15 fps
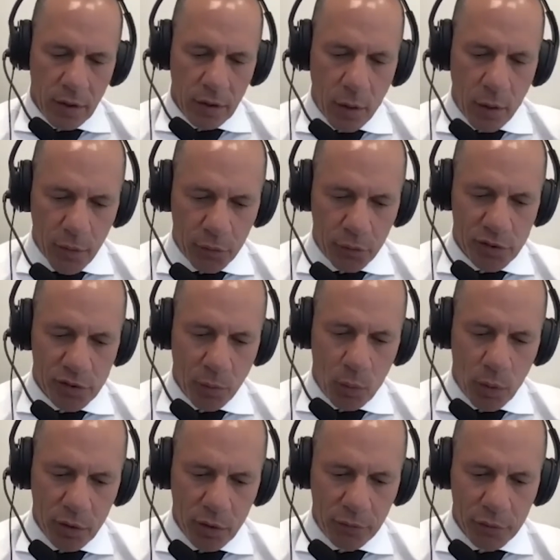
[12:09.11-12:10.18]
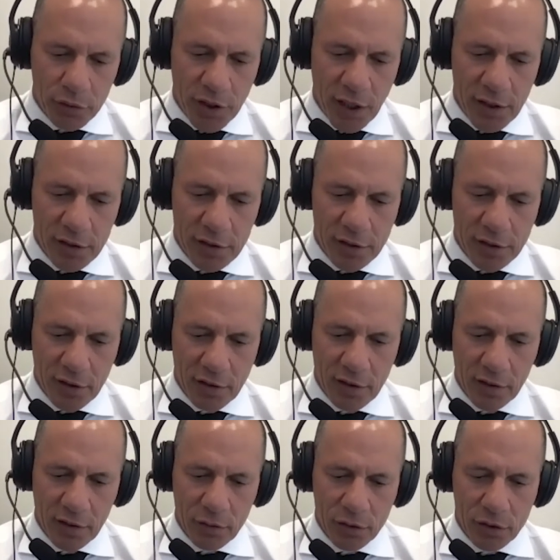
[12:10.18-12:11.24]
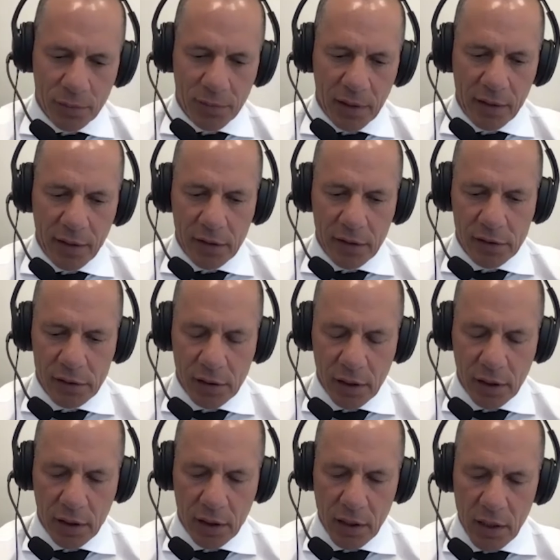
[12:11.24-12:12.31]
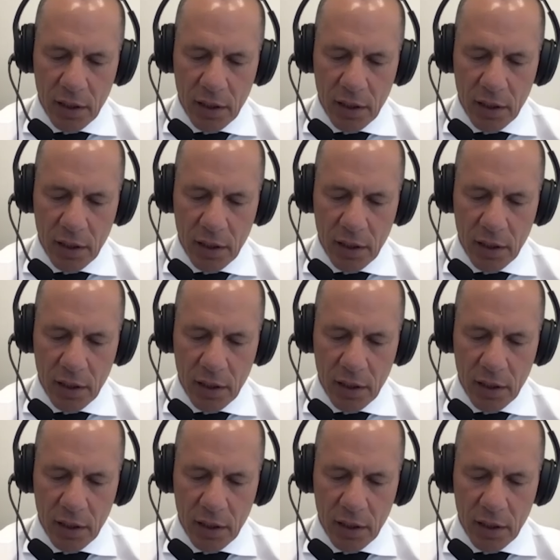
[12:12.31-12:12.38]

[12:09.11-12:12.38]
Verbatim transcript: going through some wonderful changes at the dealership that led us uh,